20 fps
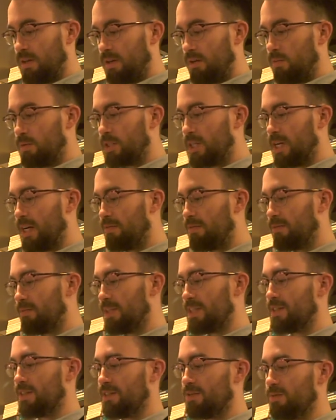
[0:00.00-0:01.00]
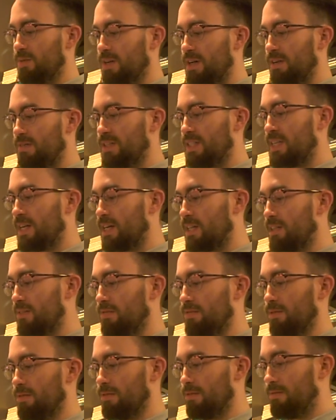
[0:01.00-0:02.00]
which came from listening to a lot of
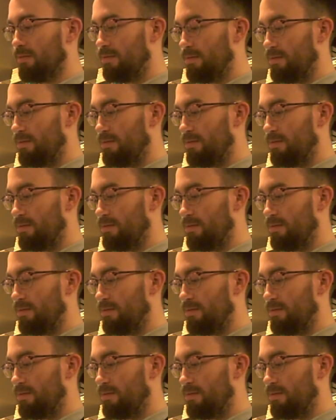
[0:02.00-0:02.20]
saxophone.